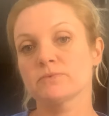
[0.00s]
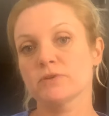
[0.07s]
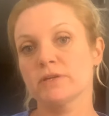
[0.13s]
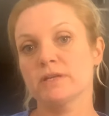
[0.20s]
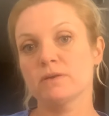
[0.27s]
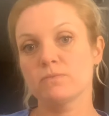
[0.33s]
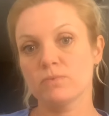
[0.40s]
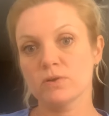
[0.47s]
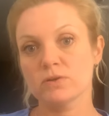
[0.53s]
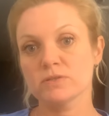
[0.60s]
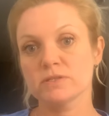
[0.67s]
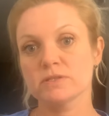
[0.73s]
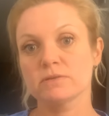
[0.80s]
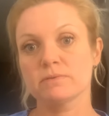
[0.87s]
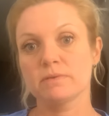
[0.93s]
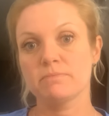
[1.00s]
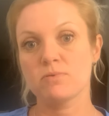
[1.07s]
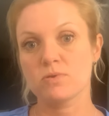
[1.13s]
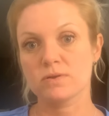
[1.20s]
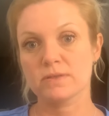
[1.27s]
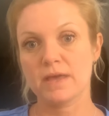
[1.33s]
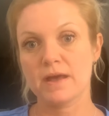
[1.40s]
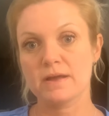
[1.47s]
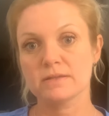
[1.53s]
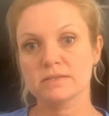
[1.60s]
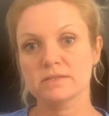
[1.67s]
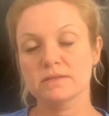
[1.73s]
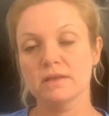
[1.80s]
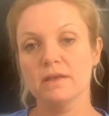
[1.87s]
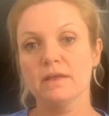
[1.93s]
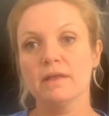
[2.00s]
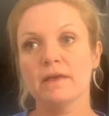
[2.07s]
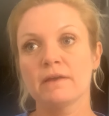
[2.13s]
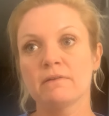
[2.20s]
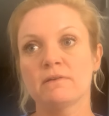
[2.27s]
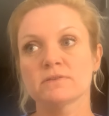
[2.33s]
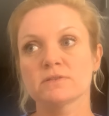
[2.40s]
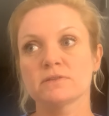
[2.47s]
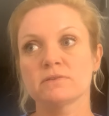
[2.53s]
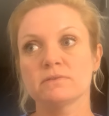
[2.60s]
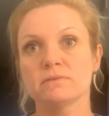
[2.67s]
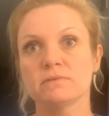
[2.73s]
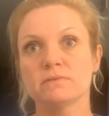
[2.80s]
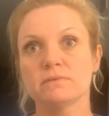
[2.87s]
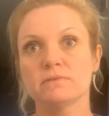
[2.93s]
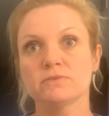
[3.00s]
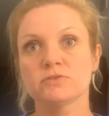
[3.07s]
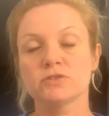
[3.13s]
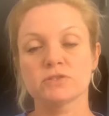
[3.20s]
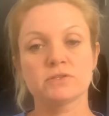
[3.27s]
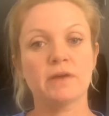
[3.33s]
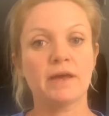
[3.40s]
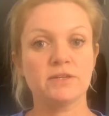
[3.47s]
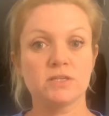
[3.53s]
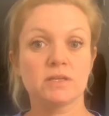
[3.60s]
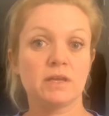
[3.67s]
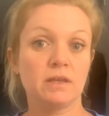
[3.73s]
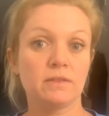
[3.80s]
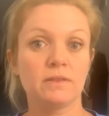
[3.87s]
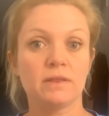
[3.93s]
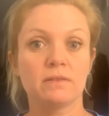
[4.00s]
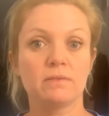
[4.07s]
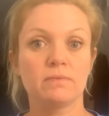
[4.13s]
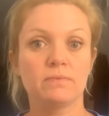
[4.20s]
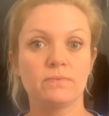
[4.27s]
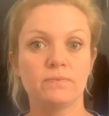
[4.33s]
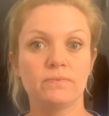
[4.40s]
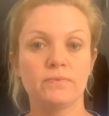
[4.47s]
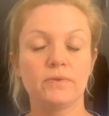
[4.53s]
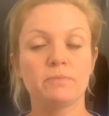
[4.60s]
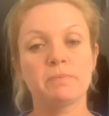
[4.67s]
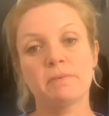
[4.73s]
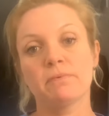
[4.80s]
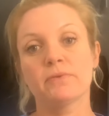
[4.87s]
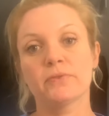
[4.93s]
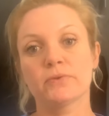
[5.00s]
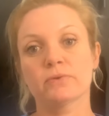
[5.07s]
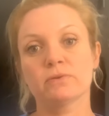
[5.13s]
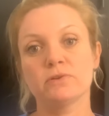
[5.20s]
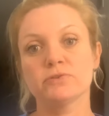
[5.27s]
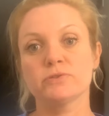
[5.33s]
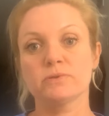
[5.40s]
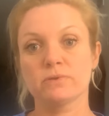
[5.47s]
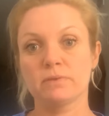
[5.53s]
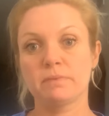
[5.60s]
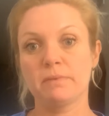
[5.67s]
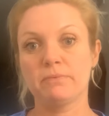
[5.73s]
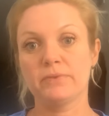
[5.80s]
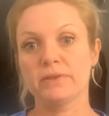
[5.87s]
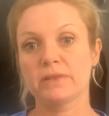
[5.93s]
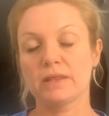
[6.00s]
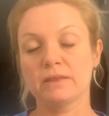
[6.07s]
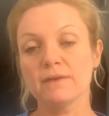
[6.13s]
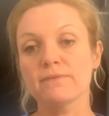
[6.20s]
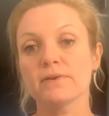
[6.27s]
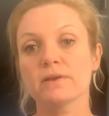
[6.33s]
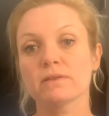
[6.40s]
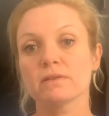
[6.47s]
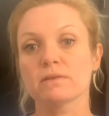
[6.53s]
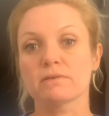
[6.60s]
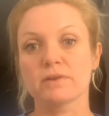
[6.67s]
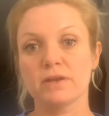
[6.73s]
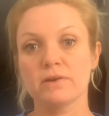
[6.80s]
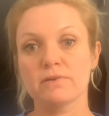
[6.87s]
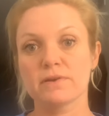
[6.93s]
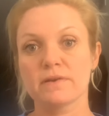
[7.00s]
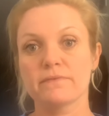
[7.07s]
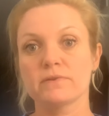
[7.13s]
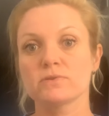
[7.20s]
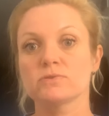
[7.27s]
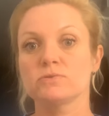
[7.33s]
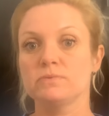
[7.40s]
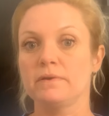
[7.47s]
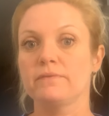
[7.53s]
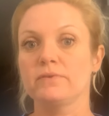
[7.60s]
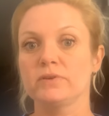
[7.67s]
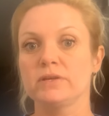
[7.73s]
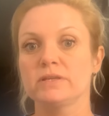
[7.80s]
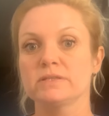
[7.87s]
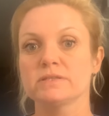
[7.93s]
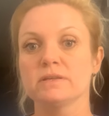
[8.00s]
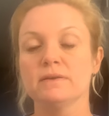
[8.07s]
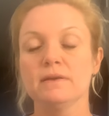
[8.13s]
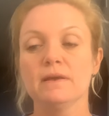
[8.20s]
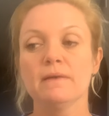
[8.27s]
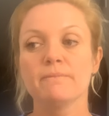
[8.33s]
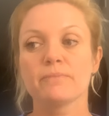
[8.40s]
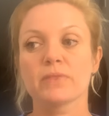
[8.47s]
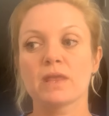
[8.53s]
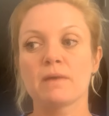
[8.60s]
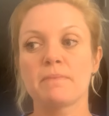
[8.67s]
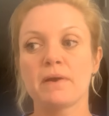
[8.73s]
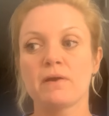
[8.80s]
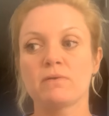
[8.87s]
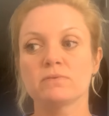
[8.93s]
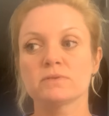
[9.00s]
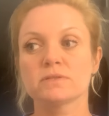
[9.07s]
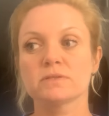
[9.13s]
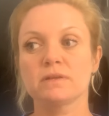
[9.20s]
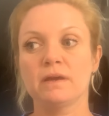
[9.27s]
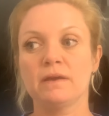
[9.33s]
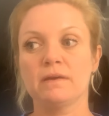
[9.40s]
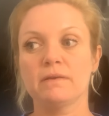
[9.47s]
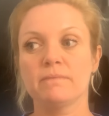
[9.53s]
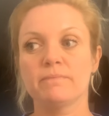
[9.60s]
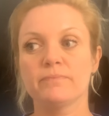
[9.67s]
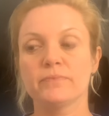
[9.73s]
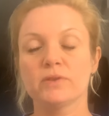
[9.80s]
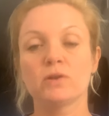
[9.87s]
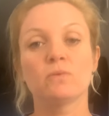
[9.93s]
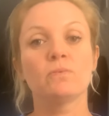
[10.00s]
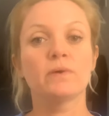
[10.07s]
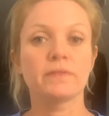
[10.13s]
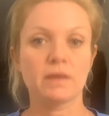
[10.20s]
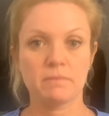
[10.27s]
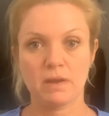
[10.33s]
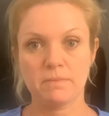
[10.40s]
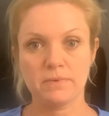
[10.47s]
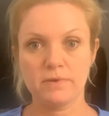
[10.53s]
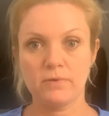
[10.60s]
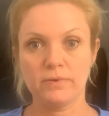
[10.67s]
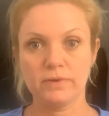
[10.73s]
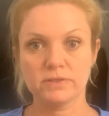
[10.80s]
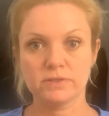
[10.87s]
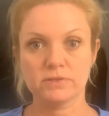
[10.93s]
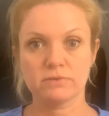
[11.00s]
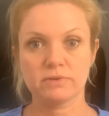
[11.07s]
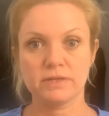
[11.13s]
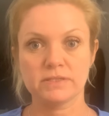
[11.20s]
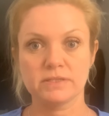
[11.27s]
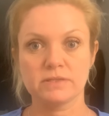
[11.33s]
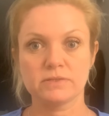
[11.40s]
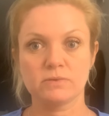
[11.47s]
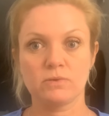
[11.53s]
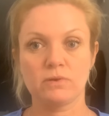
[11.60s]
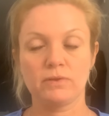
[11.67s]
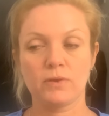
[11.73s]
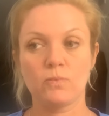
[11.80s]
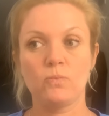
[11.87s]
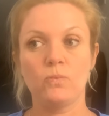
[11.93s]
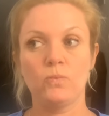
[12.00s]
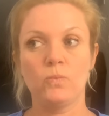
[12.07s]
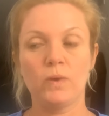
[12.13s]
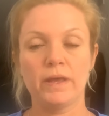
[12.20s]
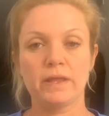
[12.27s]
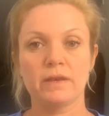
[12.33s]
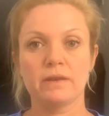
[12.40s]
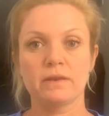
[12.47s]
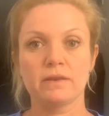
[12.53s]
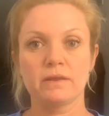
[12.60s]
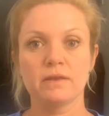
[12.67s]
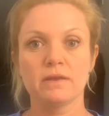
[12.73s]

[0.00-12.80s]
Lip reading: are getting worse, to report that, and also just to educate the people that they're close to, or the people that they live with, their caregivers, whoever it is, about when they might be going into crisis, or like when